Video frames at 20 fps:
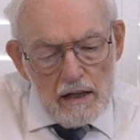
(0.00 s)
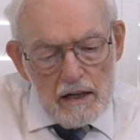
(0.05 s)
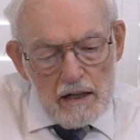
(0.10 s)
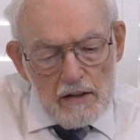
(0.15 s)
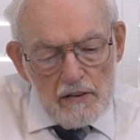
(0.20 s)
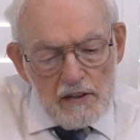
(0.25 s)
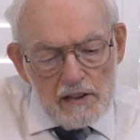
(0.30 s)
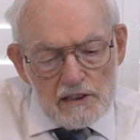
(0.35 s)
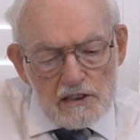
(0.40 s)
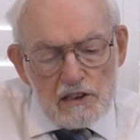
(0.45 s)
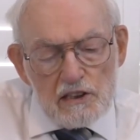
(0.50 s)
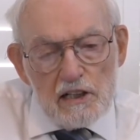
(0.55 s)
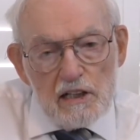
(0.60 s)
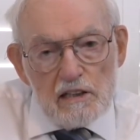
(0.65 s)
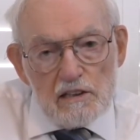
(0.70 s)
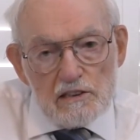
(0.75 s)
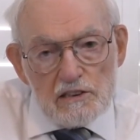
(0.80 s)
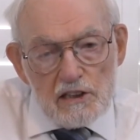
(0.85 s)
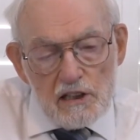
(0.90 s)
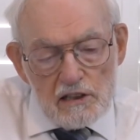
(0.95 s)
This
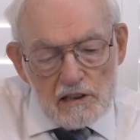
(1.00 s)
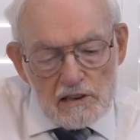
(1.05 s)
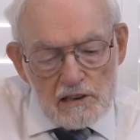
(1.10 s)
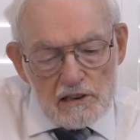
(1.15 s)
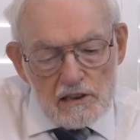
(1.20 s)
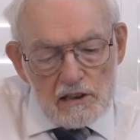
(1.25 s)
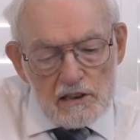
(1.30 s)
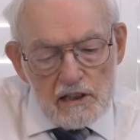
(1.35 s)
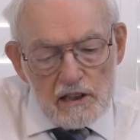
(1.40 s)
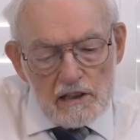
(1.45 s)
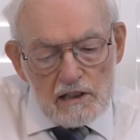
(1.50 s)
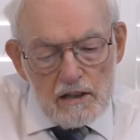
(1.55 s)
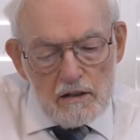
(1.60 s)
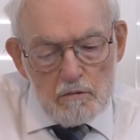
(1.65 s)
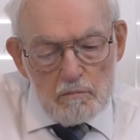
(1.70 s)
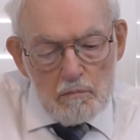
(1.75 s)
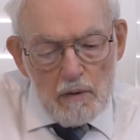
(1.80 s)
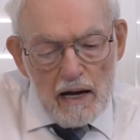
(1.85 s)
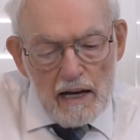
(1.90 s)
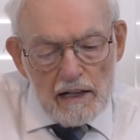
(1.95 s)
tells us that
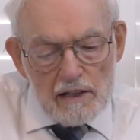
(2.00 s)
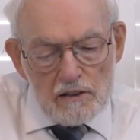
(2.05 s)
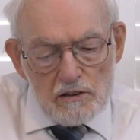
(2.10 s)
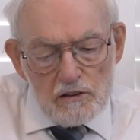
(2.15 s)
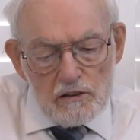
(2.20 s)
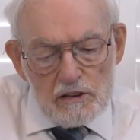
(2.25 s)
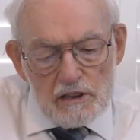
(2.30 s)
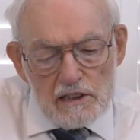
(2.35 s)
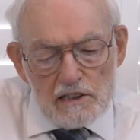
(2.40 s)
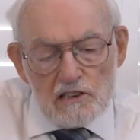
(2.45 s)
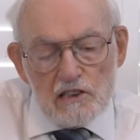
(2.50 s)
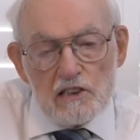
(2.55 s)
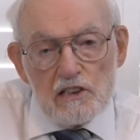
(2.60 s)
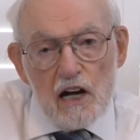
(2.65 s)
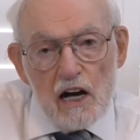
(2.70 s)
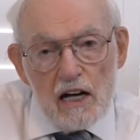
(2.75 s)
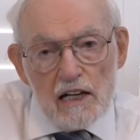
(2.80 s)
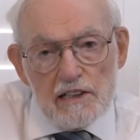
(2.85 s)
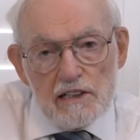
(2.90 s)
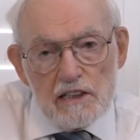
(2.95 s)
matter is
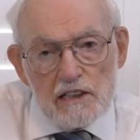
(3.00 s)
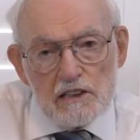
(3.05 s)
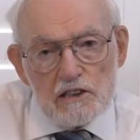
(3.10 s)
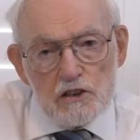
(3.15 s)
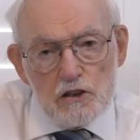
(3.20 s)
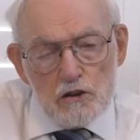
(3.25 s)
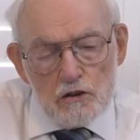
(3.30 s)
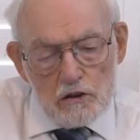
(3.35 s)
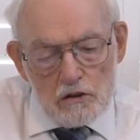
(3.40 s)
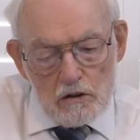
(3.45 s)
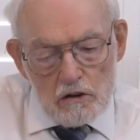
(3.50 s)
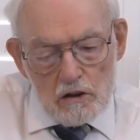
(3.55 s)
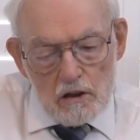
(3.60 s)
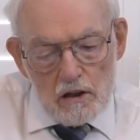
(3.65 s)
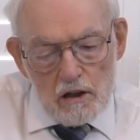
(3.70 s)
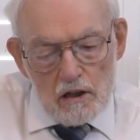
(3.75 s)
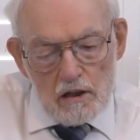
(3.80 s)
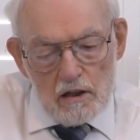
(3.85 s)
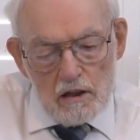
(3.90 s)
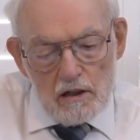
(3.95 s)
not eternal.
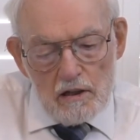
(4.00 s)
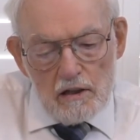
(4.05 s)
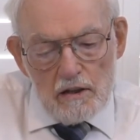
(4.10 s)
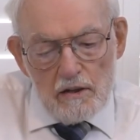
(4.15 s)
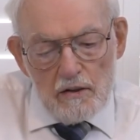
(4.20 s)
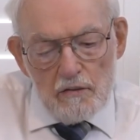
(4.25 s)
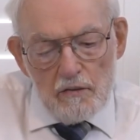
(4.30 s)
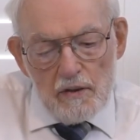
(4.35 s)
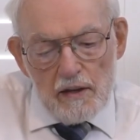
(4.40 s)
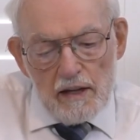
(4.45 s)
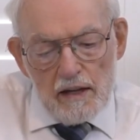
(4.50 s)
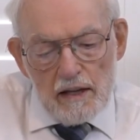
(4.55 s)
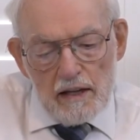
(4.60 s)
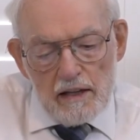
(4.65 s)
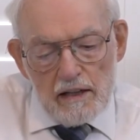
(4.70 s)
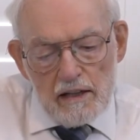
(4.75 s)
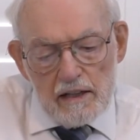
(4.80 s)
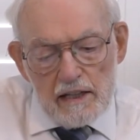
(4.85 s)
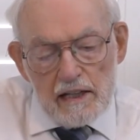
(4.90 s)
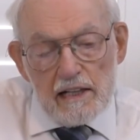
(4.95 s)

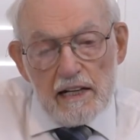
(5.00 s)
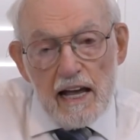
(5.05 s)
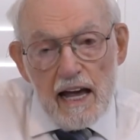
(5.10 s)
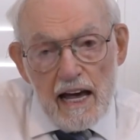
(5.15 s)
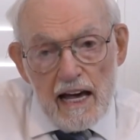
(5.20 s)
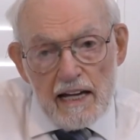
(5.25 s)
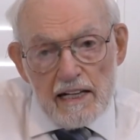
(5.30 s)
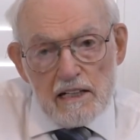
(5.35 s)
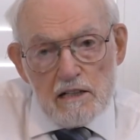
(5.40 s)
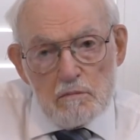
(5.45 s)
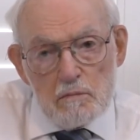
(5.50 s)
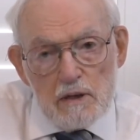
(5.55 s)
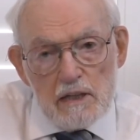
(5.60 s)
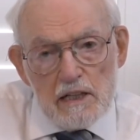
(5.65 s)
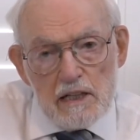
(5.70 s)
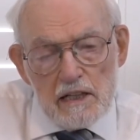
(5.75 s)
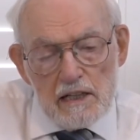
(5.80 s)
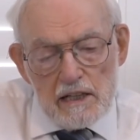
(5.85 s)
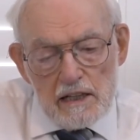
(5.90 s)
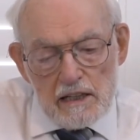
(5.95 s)
It had a
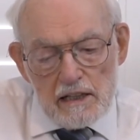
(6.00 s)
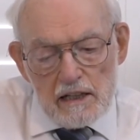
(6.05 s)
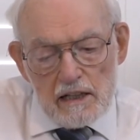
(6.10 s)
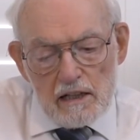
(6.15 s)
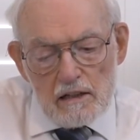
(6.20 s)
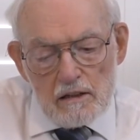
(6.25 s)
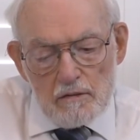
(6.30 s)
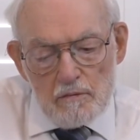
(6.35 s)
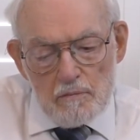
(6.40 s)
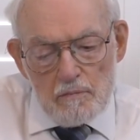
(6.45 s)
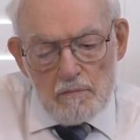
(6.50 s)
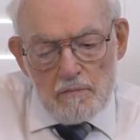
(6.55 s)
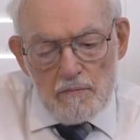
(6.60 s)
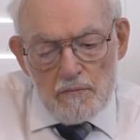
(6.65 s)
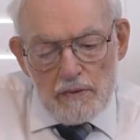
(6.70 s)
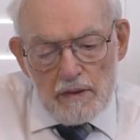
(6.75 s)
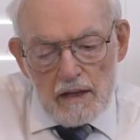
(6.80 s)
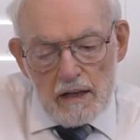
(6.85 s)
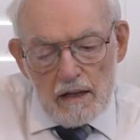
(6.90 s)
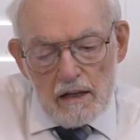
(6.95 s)
beginning.
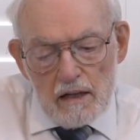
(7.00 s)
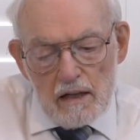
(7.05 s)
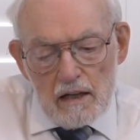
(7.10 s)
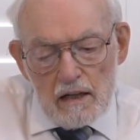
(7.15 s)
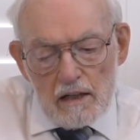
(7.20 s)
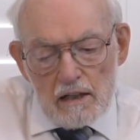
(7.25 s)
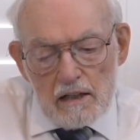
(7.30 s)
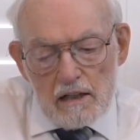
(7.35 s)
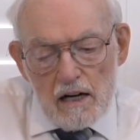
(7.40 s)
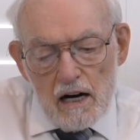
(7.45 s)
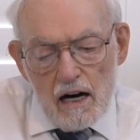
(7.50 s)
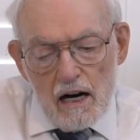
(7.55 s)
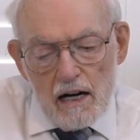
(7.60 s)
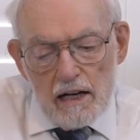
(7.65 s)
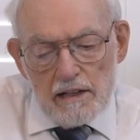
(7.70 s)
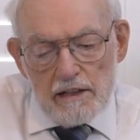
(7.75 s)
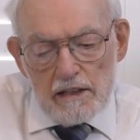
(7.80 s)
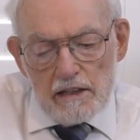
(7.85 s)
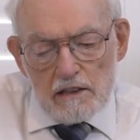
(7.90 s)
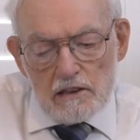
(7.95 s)

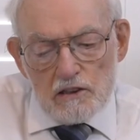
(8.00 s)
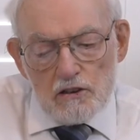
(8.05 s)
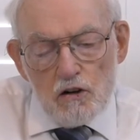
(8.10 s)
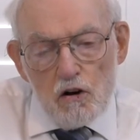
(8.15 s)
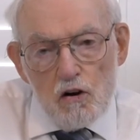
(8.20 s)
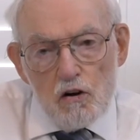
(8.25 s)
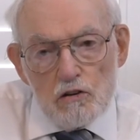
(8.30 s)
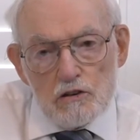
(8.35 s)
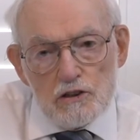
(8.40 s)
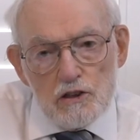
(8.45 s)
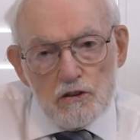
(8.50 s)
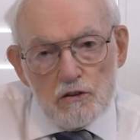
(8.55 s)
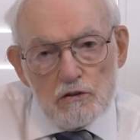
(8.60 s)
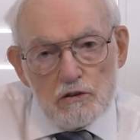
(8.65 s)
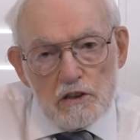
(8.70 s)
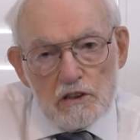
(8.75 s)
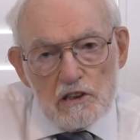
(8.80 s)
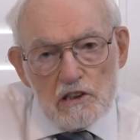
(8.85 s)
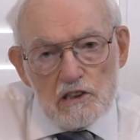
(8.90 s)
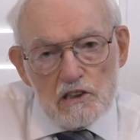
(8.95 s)
God is also
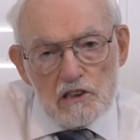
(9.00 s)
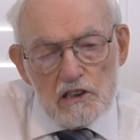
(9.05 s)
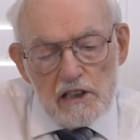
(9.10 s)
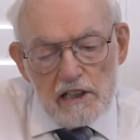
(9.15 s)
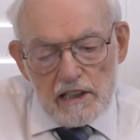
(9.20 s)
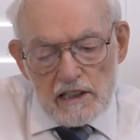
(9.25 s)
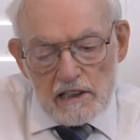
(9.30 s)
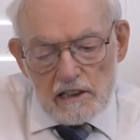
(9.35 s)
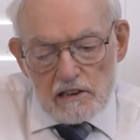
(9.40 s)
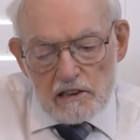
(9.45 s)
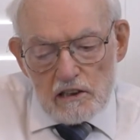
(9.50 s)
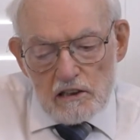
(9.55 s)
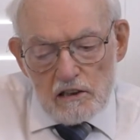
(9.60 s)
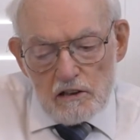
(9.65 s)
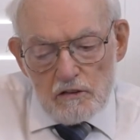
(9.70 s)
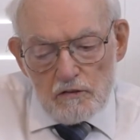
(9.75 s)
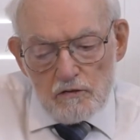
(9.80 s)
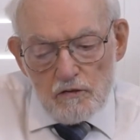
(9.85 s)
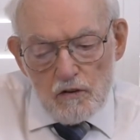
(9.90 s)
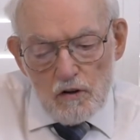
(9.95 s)
distinct
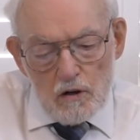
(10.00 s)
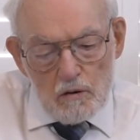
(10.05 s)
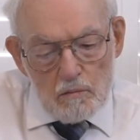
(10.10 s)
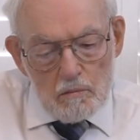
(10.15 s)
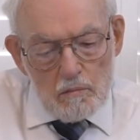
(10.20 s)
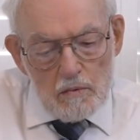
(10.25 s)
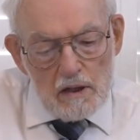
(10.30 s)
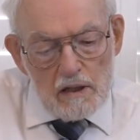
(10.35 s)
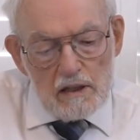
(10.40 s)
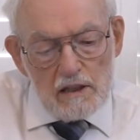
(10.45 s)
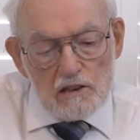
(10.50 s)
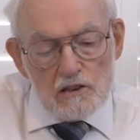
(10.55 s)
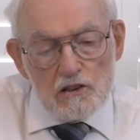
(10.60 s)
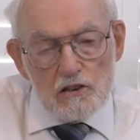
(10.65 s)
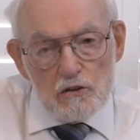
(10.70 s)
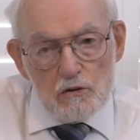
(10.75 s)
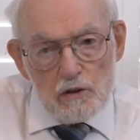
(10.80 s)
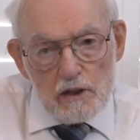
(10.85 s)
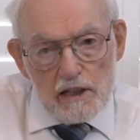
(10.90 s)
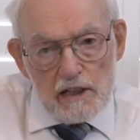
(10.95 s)
from His
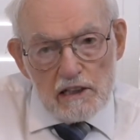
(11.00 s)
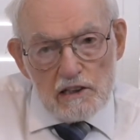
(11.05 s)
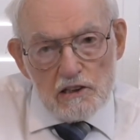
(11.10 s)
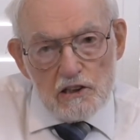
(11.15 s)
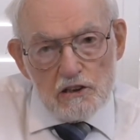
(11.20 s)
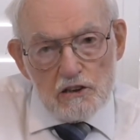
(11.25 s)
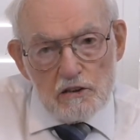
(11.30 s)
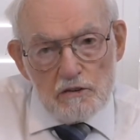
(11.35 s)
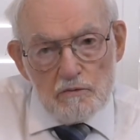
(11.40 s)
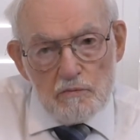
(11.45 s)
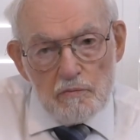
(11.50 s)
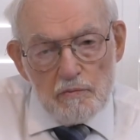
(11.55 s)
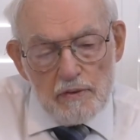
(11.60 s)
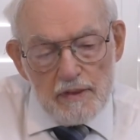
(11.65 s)
creation.